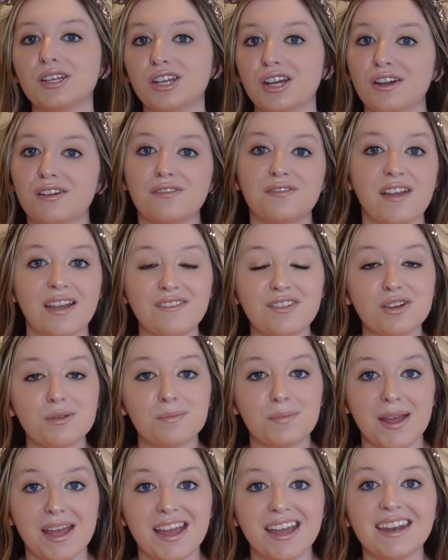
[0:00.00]
your favorite
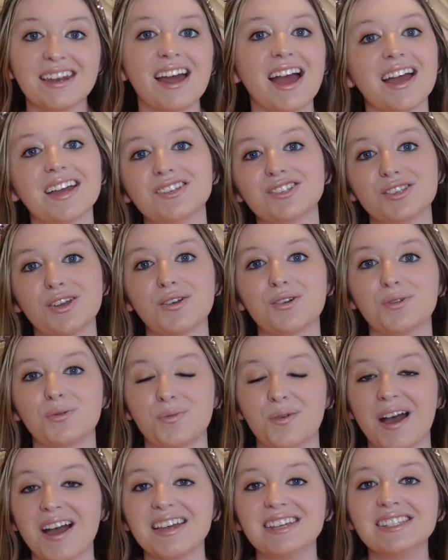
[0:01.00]
pin I showed
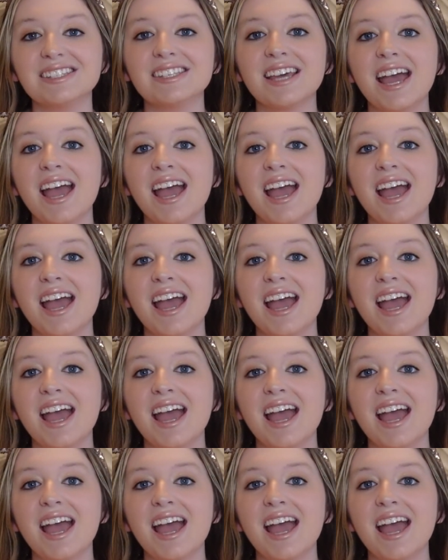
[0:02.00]
was.